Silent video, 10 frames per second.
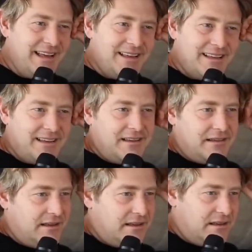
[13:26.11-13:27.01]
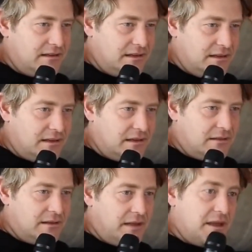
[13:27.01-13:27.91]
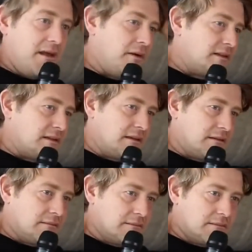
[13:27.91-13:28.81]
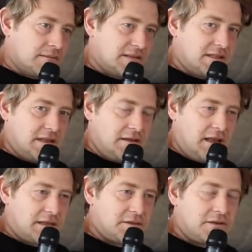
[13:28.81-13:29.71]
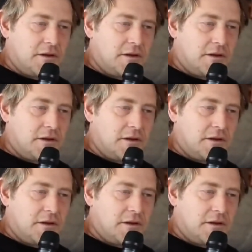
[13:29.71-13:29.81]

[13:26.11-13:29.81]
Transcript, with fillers: My God. Yeah. And then I went to... see Last